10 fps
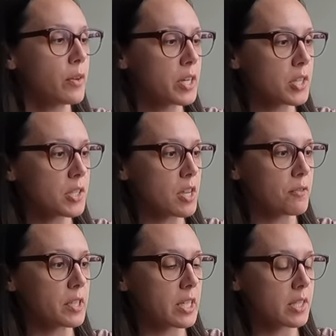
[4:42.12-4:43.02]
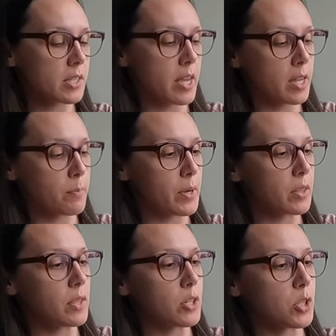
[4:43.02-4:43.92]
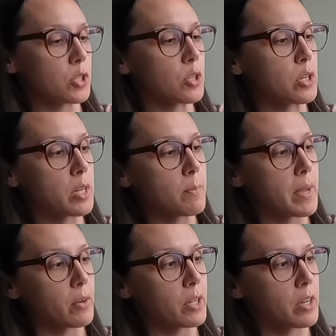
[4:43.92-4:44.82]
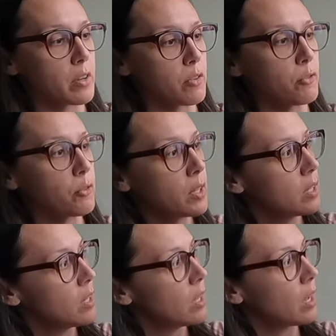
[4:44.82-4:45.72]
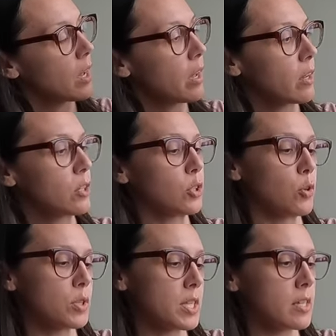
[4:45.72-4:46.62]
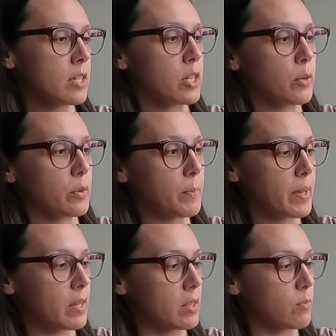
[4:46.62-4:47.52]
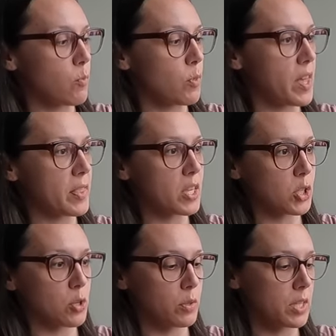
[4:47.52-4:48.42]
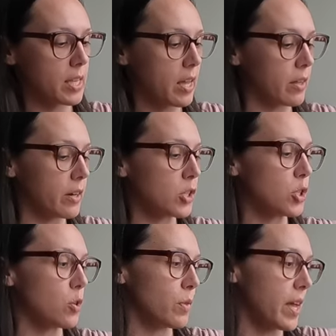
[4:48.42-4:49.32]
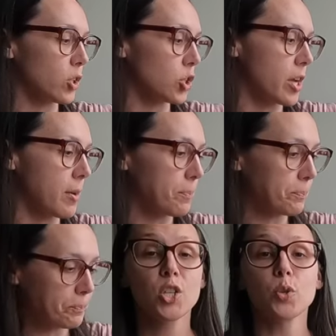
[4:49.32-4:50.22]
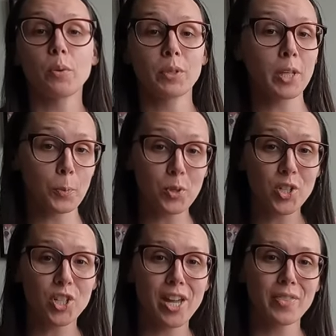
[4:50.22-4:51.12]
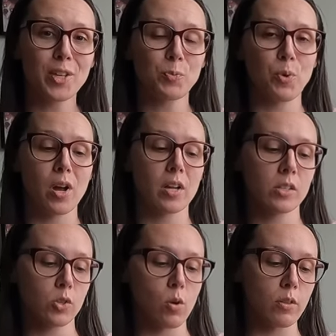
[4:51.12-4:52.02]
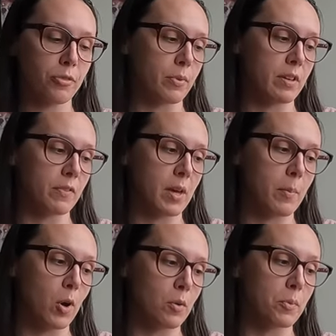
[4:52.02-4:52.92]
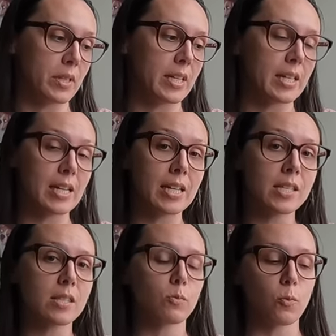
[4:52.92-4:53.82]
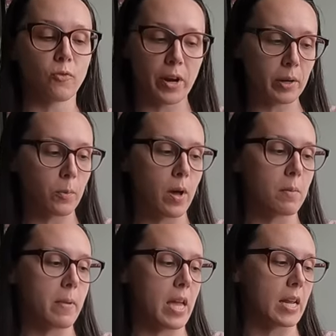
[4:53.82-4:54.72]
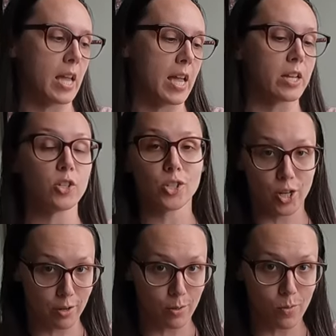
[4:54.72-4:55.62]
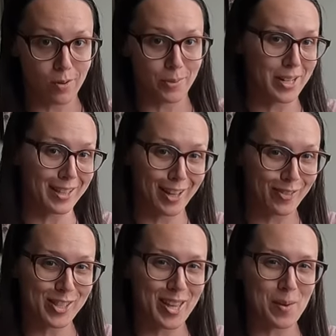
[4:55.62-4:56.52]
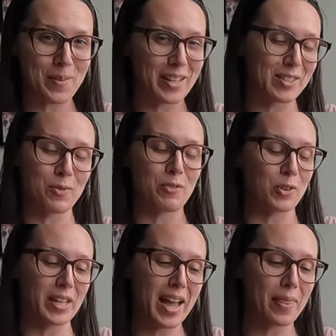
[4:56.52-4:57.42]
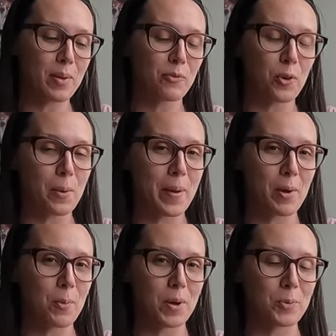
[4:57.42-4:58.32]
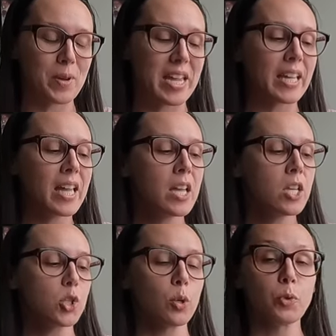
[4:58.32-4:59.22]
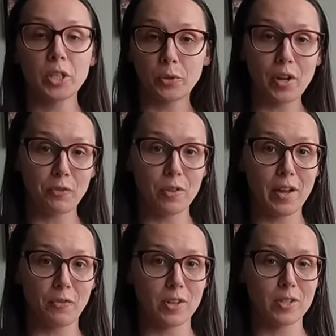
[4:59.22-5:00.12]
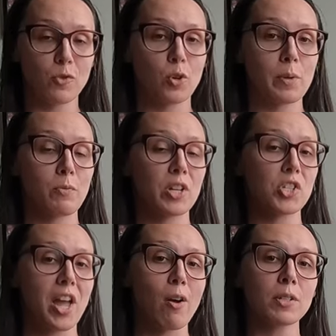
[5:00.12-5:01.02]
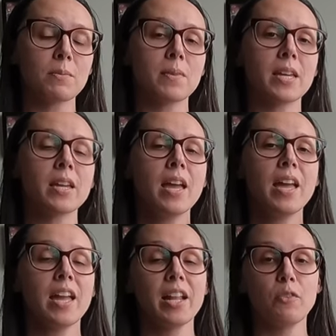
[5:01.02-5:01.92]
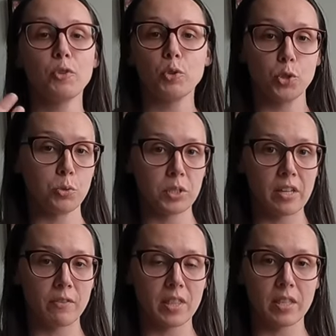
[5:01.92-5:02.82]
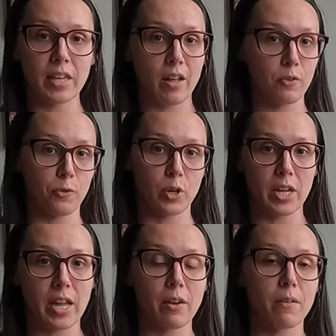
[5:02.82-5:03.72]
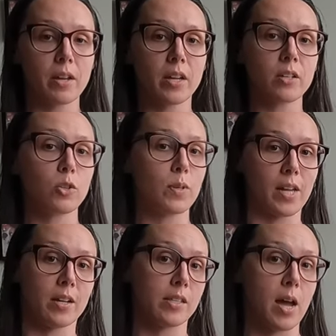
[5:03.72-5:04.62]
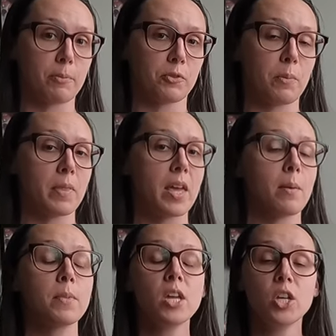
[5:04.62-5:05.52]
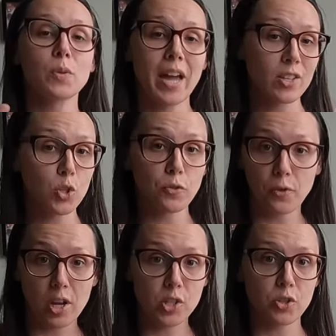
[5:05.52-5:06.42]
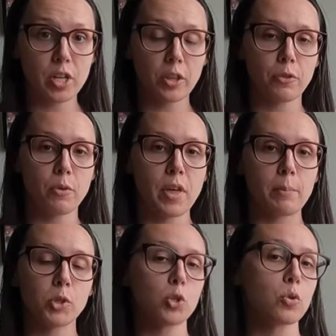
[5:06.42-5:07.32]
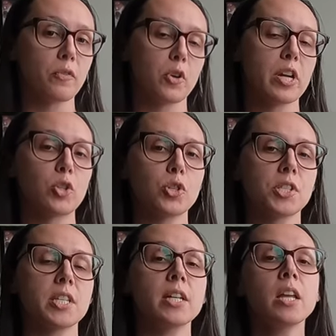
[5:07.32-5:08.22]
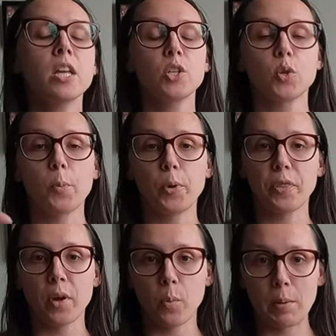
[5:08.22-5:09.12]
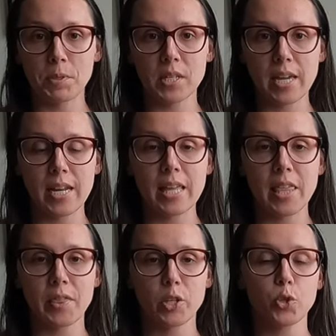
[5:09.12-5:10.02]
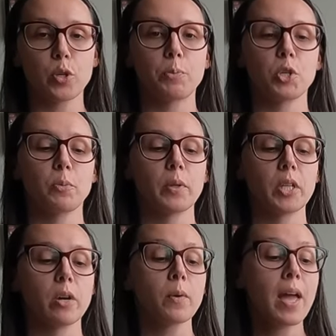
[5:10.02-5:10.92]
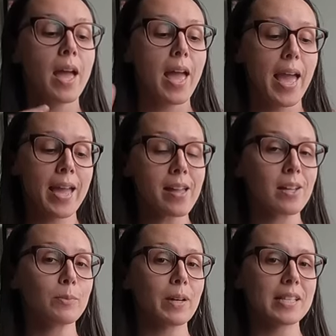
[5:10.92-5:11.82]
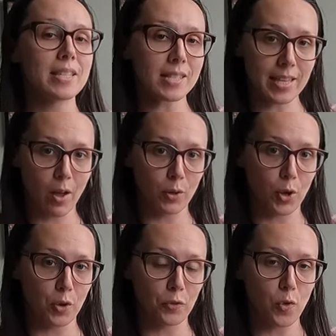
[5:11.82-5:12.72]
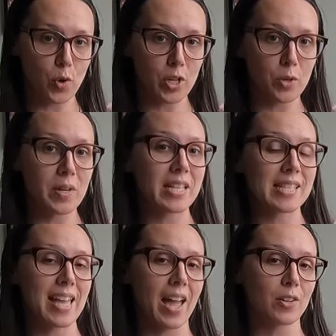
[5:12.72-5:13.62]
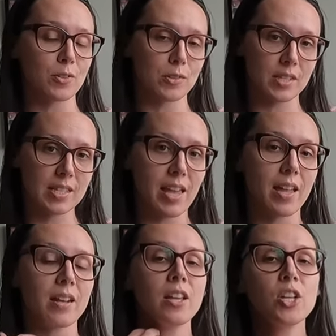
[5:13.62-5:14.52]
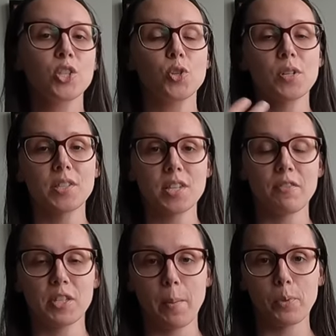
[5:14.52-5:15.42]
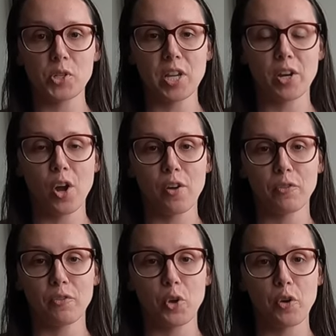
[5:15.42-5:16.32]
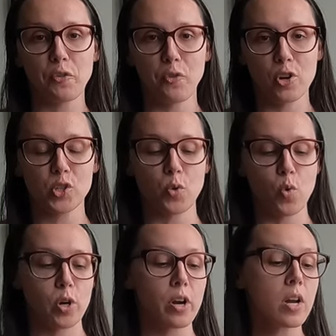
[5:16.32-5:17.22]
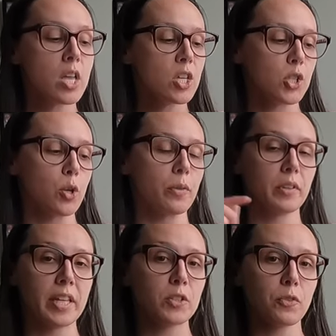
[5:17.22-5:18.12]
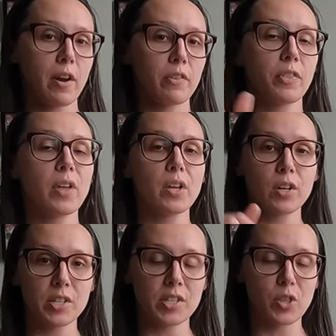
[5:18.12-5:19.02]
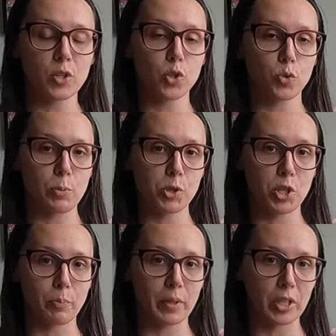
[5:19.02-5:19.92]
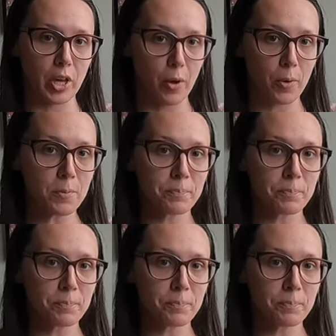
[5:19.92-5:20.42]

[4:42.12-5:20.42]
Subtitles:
There is a stuffing inside, but there's a good amount of closing, you know, that they sewed together and sewed that shut. So I really appreciate these products. All three of them are really nice. very well made, and Jericho already loves them, and we've only had them for about 1 week. So I'm really grateful that of Normie reached out to me. And if you do live in the California area, you can adopt from them. You can do fostering through them too if you're interested. So I'll put their website in the description below. And my discount code for you is Caticles10, so you can save 10% off of your first order. So the links for everything is in the description below.